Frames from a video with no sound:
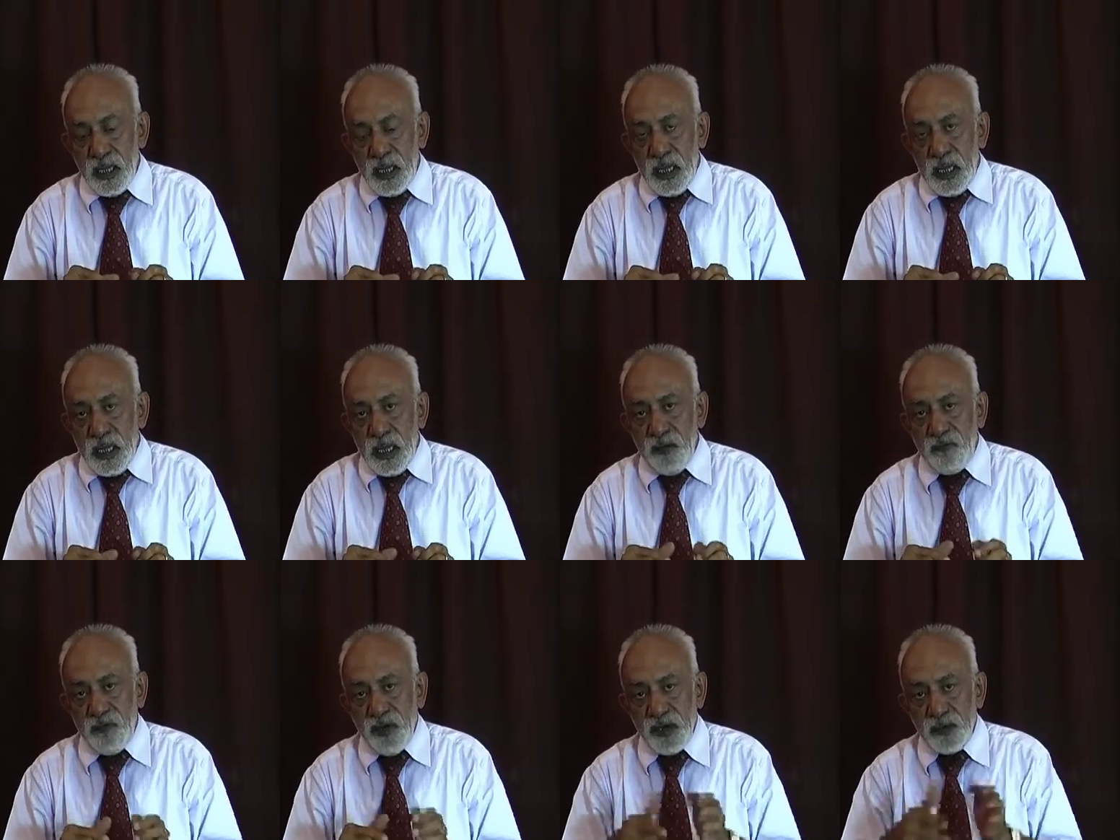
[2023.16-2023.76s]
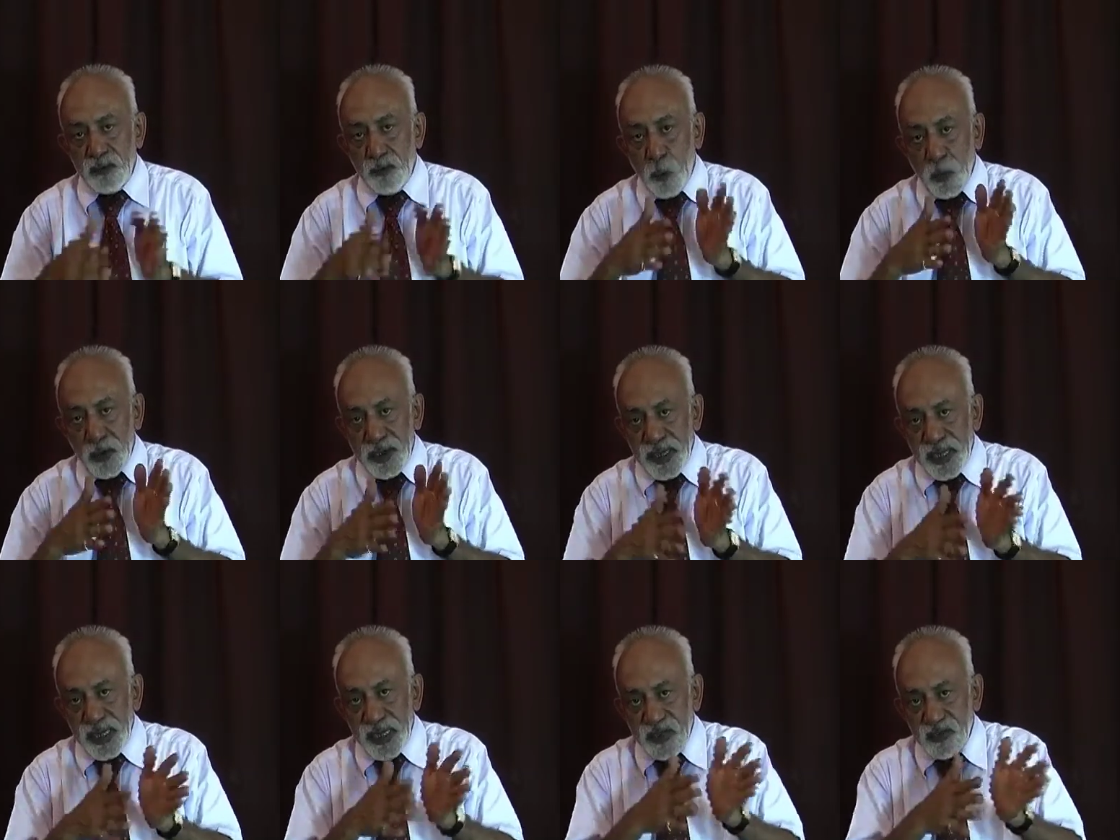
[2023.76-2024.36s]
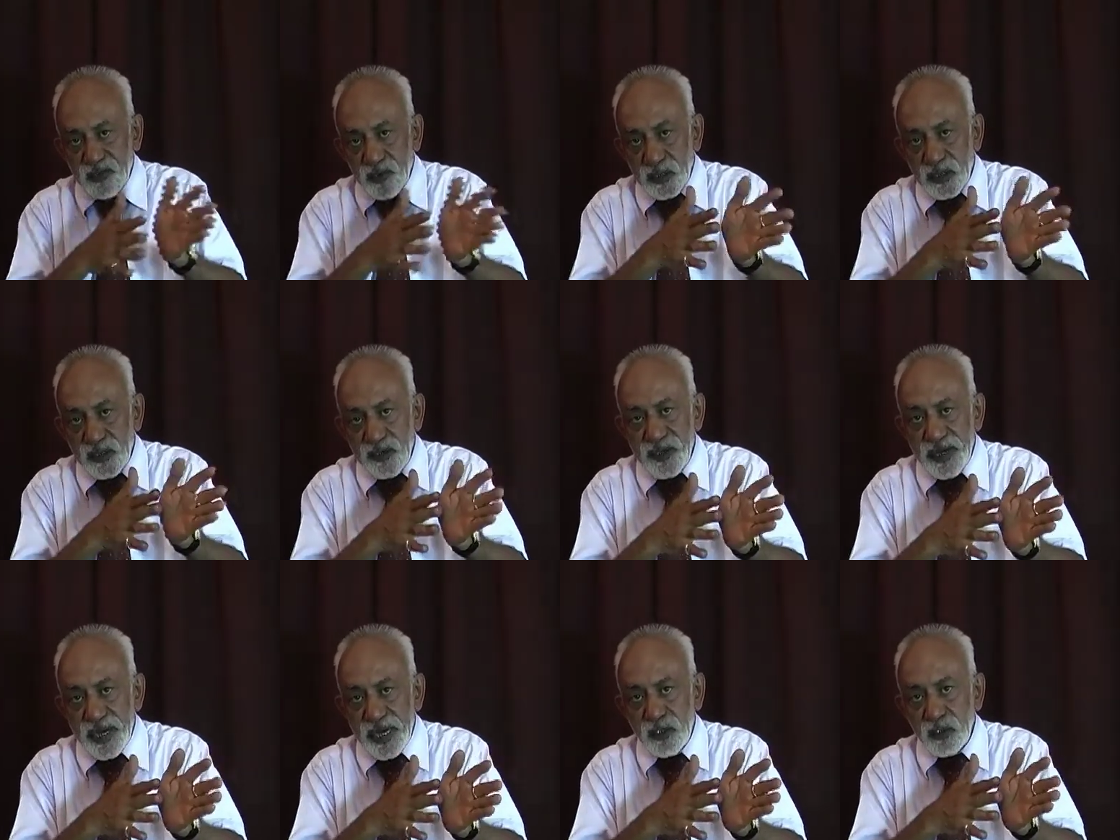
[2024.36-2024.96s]
If it is pointing in a certain
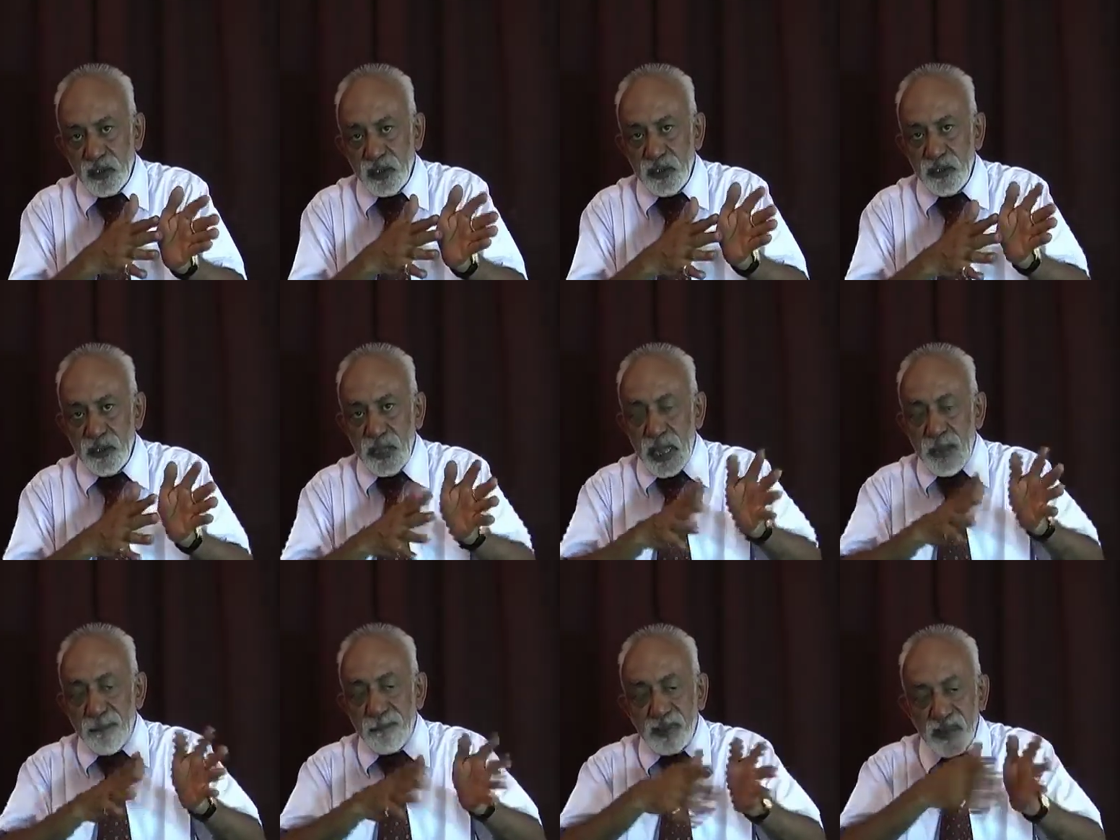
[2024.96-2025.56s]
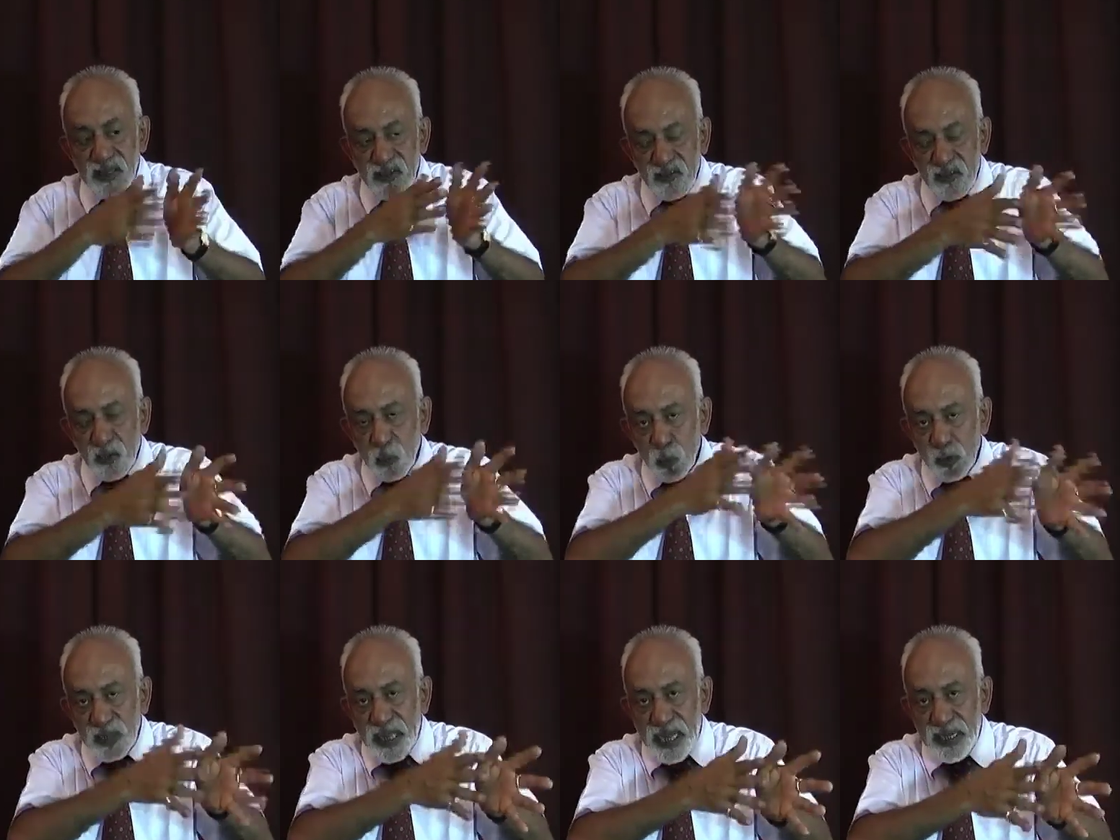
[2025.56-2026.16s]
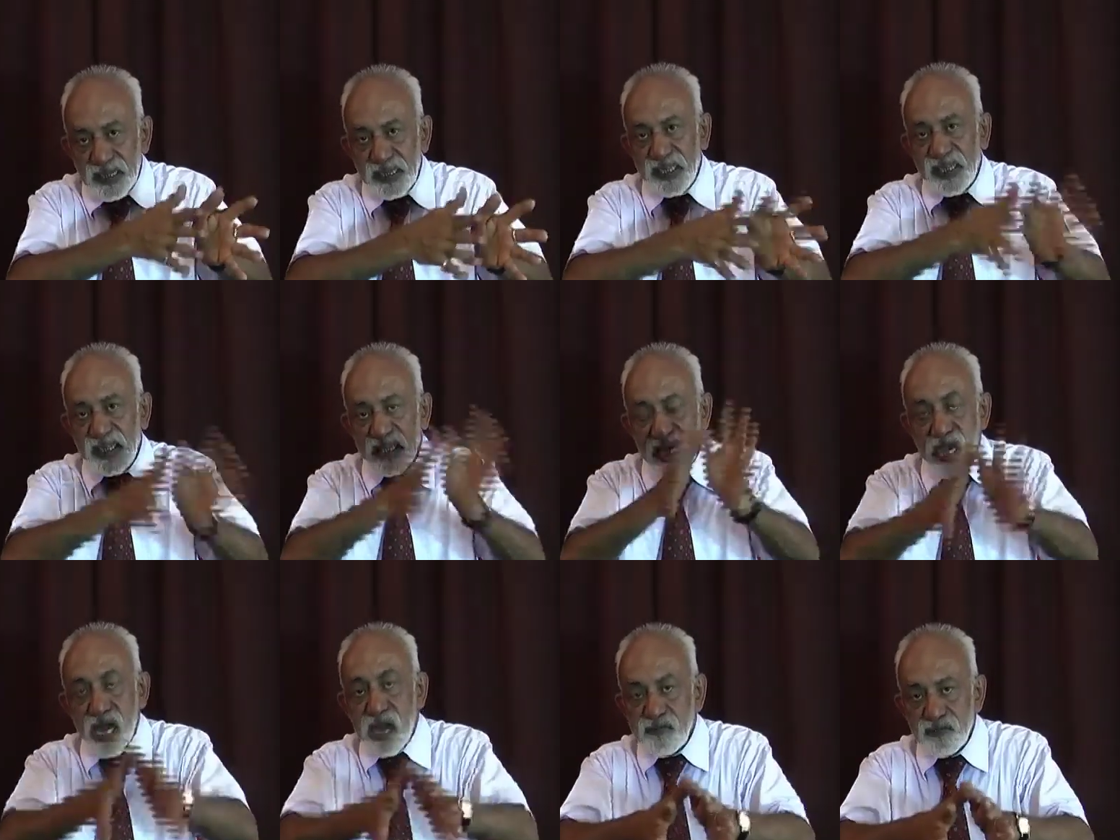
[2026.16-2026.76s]
direction, I pursue that in
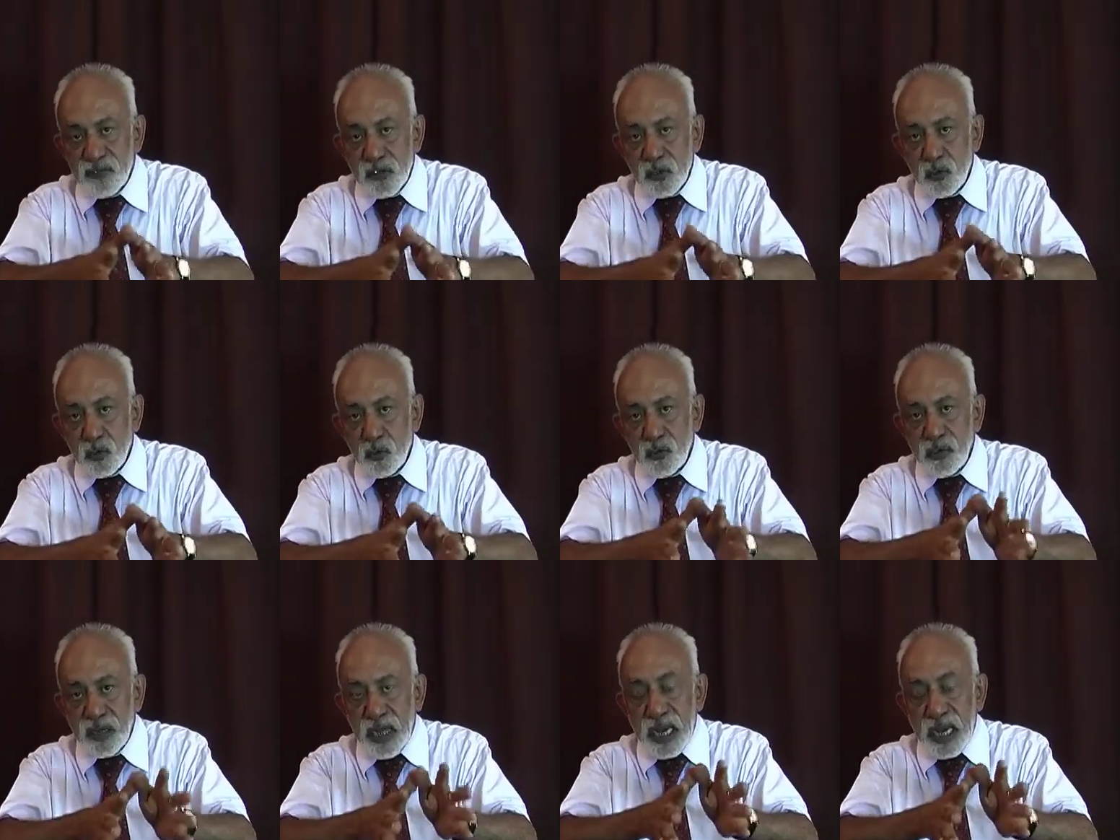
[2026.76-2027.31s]
the afternoon,